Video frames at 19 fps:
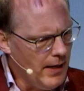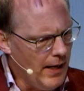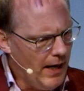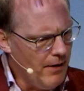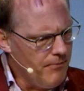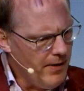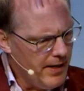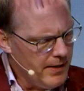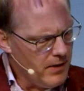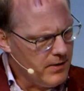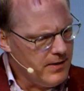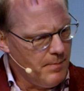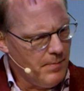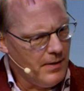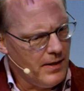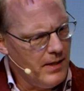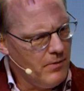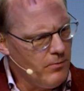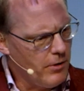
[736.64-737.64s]
I find it
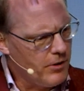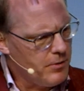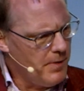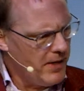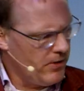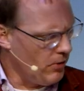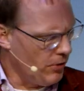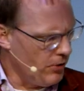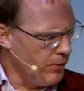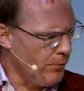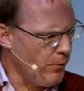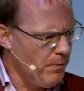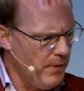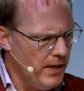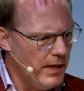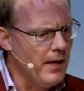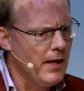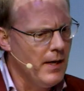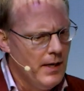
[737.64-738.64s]
typically works best also for
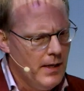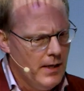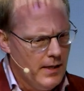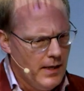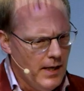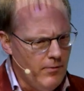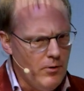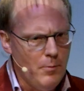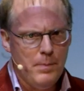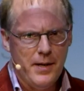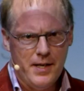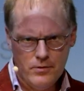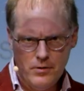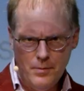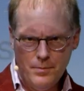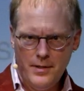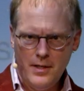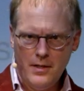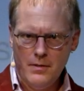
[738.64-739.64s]
me if you pick
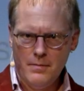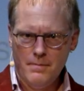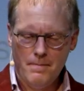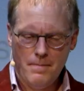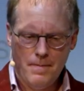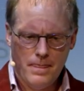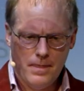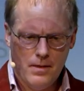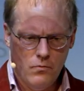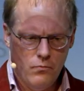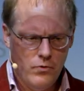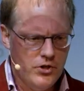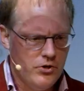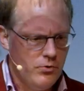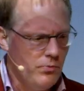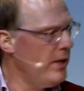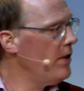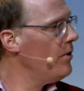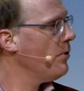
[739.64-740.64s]
something which
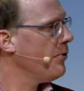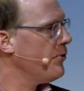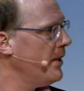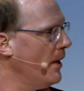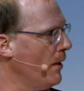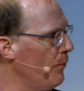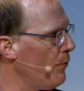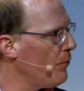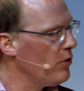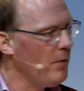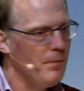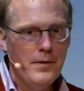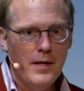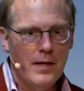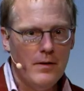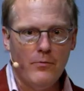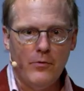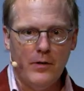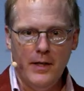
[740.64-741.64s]
you need yourself for
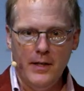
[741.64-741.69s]
something, for